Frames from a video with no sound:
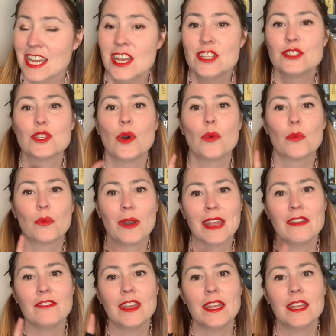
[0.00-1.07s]
so
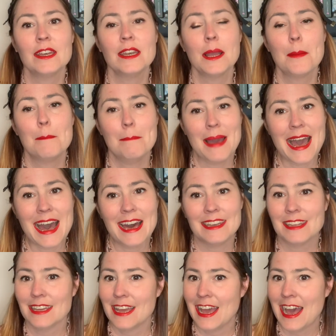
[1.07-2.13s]
raving mad
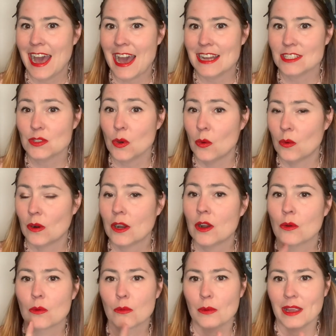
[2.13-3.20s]
hat or
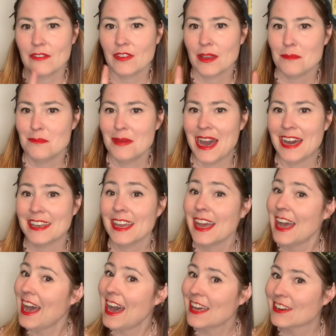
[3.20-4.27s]
raving mad
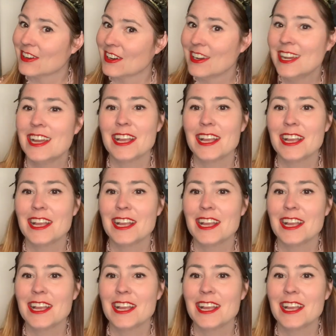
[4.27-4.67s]
hatter